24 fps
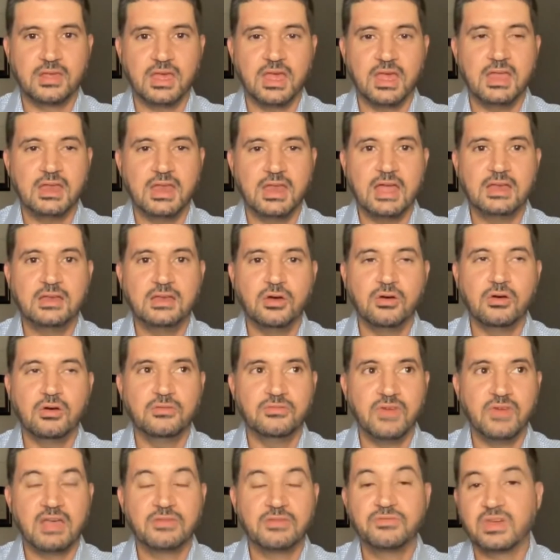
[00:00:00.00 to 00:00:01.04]
And I know
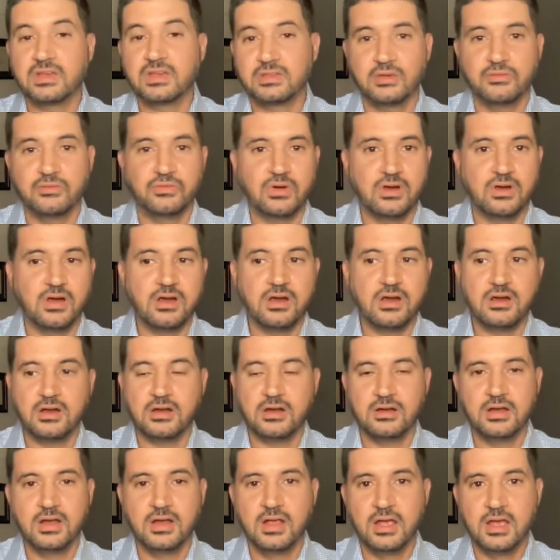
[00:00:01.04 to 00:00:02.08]
if I fix it for
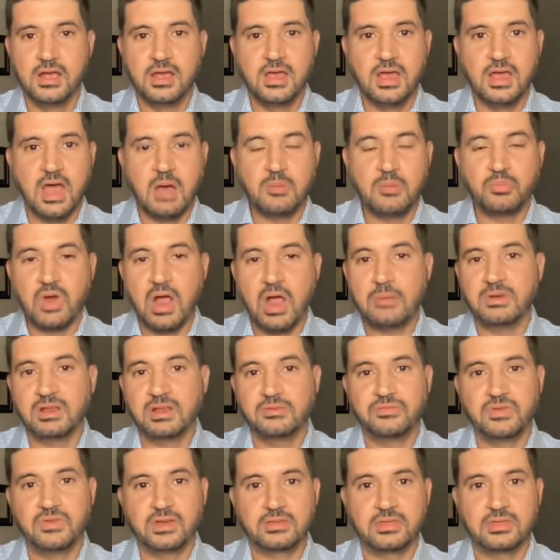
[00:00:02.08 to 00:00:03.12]
her, I'm probably
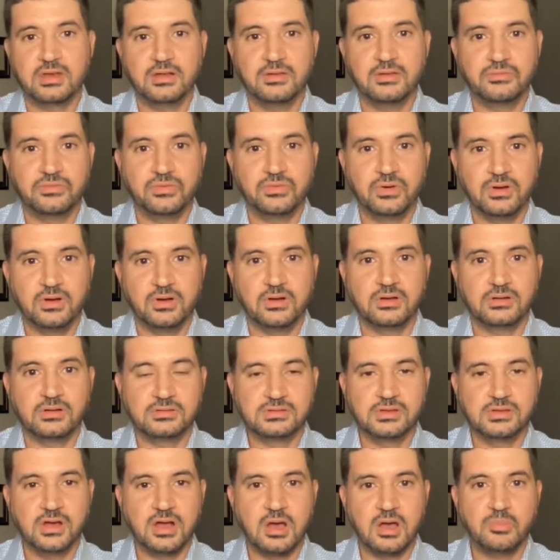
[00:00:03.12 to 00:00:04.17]
fixing it for
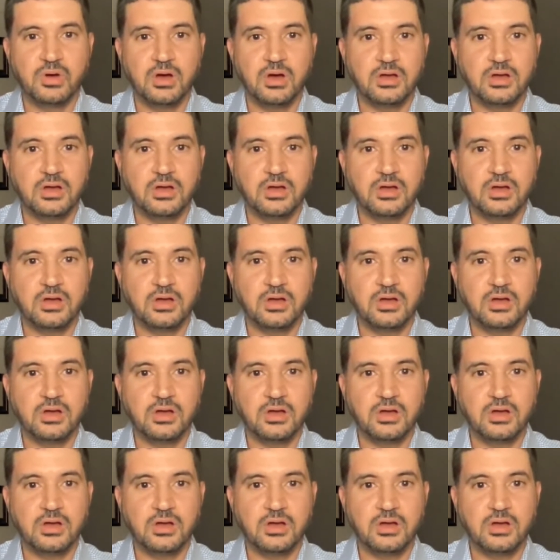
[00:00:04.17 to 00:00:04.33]
a couple